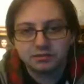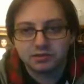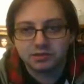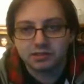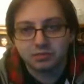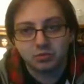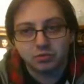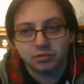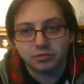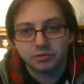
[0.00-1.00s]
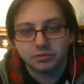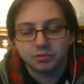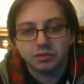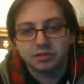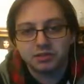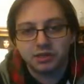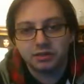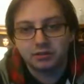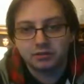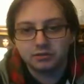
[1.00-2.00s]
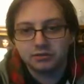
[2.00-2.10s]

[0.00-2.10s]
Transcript: since that's more WWE style.